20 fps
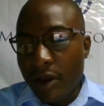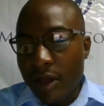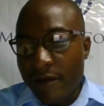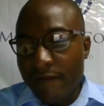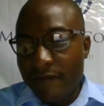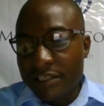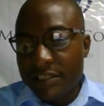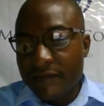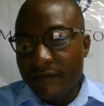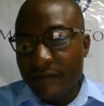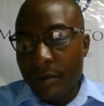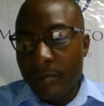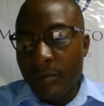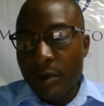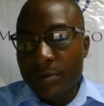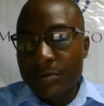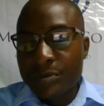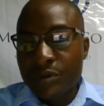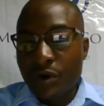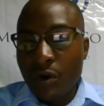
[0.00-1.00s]
However,
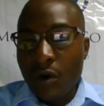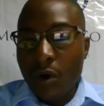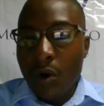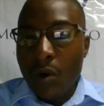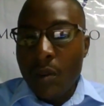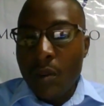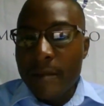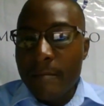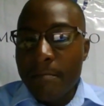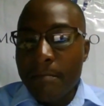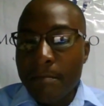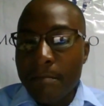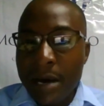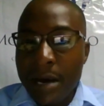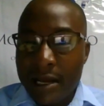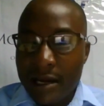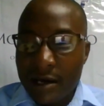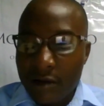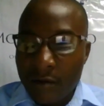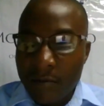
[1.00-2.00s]
developments on the
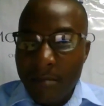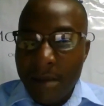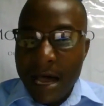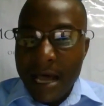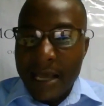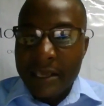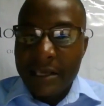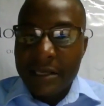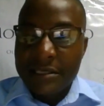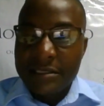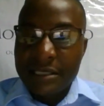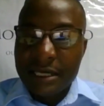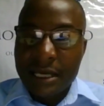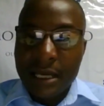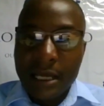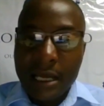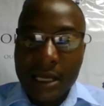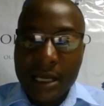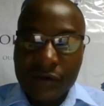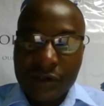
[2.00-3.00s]
parallel market
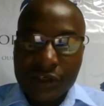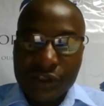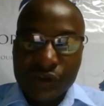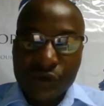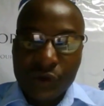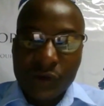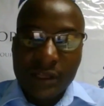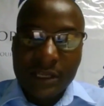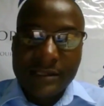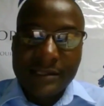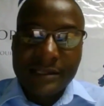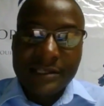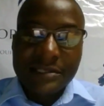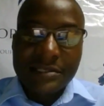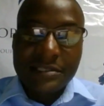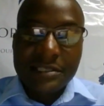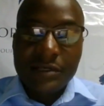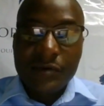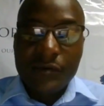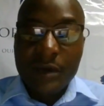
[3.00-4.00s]
actually show that there's
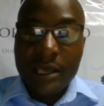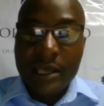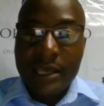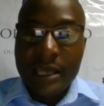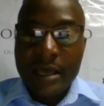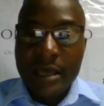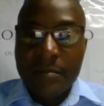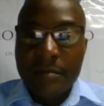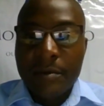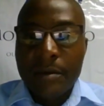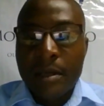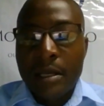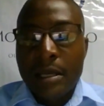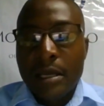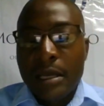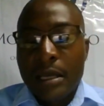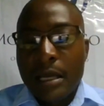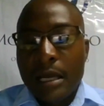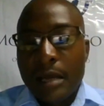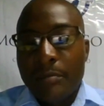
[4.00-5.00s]
still a gap
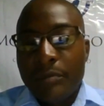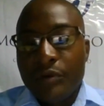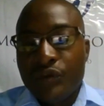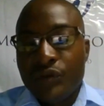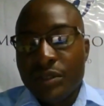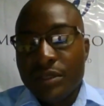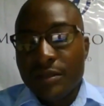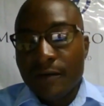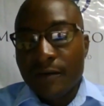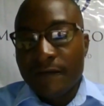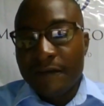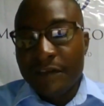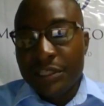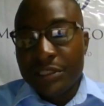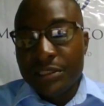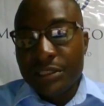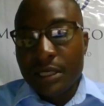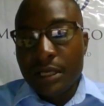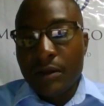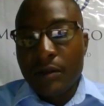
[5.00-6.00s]
between the
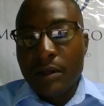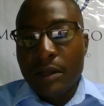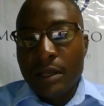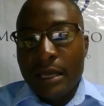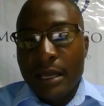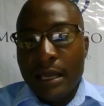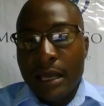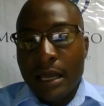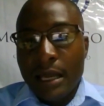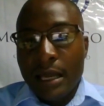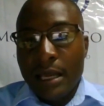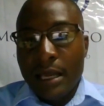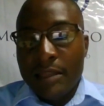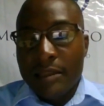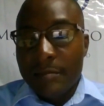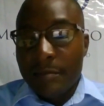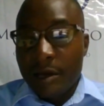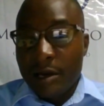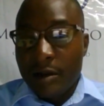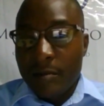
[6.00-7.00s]
official
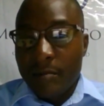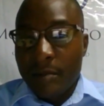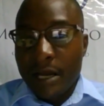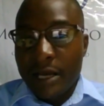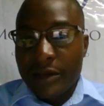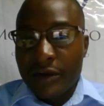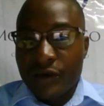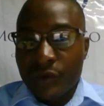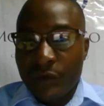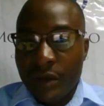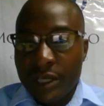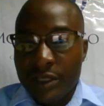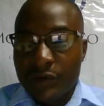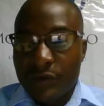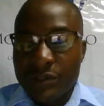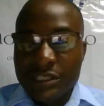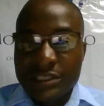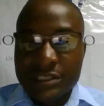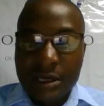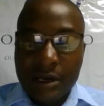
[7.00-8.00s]
and the parallel market rate,
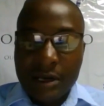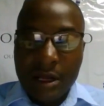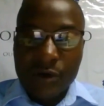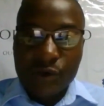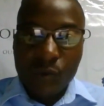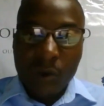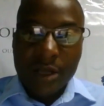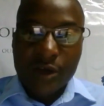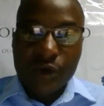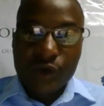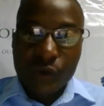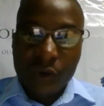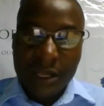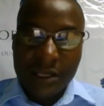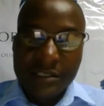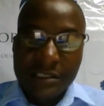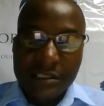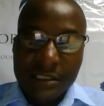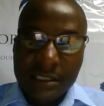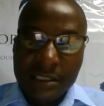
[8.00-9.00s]
which is around
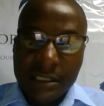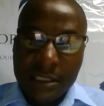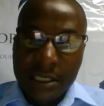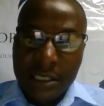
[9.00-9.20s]
120.